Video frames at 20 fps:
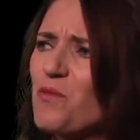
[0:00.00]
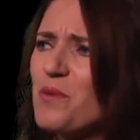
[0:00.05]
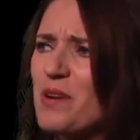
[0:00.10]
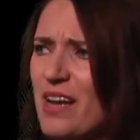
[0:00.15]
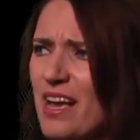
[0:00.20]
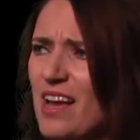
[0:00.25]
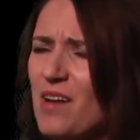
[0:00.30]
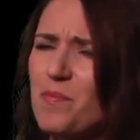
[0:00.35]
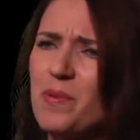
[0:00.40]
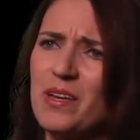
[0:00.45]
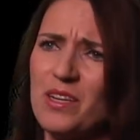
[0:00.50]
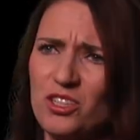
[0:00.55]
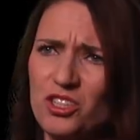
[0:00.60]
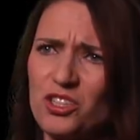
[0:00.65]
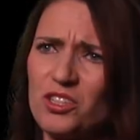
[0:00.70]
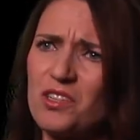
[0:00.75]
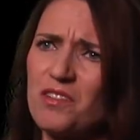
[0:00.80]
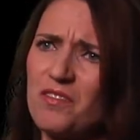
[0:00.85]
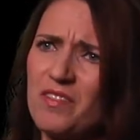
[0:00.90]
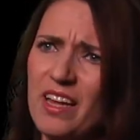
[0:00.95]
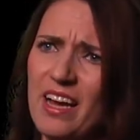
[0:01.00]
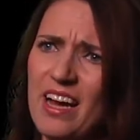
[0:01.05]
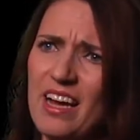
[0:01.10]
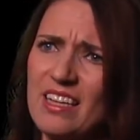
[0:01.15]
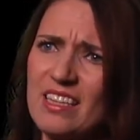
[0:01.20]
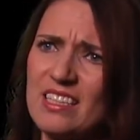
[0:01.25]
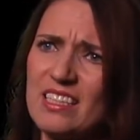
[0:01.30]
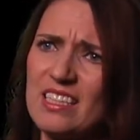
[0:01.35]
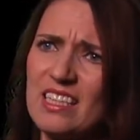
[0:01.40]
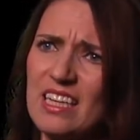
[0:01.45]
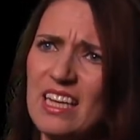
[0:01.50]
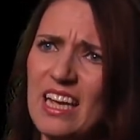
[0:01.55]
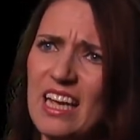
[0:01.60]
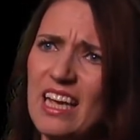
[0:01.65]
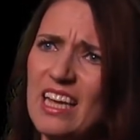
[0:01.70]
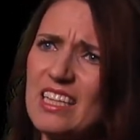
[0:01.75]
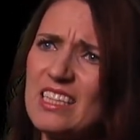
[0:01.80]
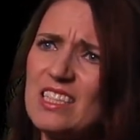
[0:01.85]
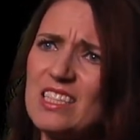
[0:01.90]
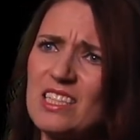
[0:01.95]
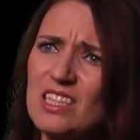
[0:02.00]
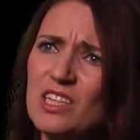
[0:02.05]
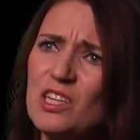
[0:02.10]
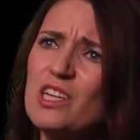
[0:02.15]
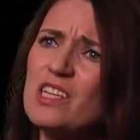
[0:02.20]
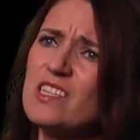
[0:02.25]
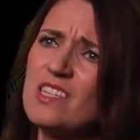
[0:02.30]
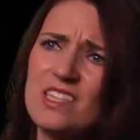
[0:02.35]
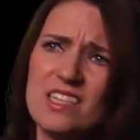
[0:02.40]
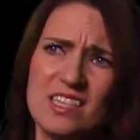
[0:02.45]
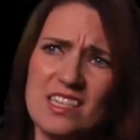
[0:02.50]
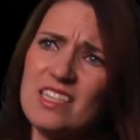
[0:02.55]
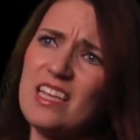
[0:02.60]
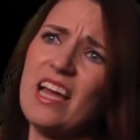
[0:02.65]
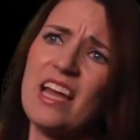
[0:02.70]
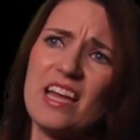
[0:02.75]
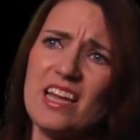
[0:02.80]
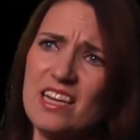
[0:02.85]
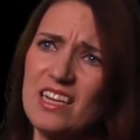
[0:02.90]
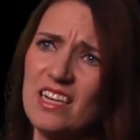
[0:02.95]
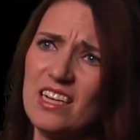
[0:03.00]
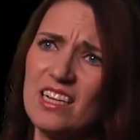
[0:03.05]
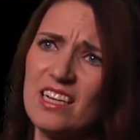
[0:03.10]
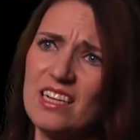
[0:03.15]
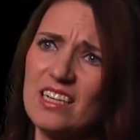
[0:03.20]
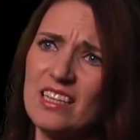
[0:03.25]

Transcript: Renee a picture of that. It is insane.